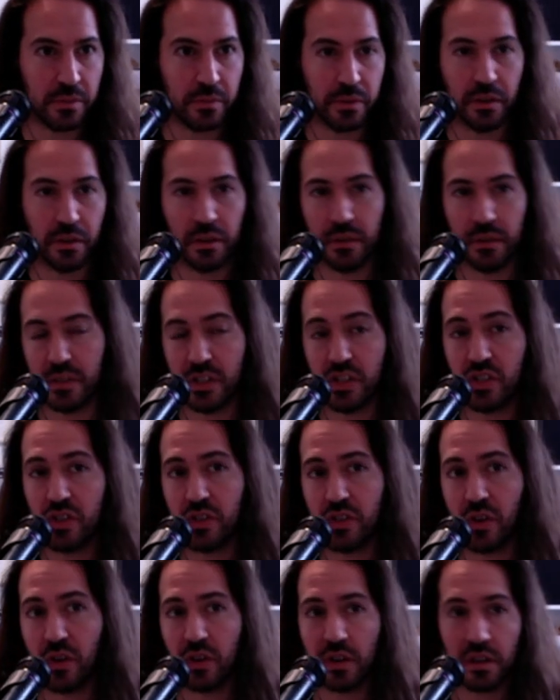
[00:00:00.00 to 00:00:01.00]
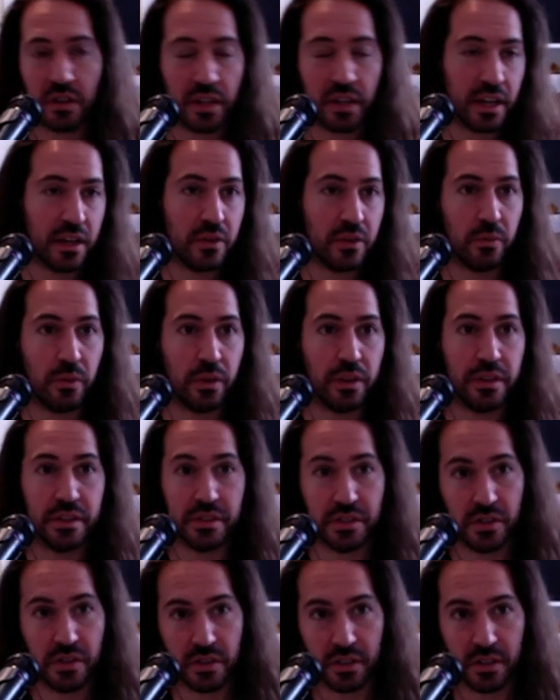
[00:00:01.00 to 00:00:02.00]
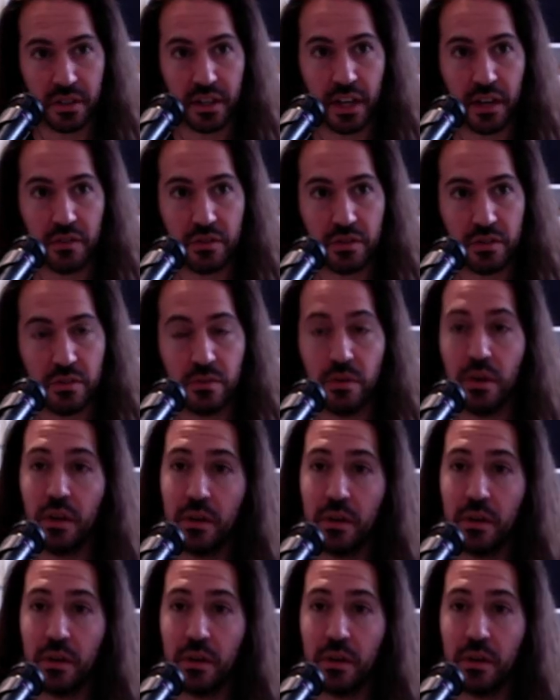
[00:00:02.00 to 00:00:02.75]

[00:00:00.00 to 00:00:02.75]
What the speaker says: we don't even start on count 1. This starts on count 2.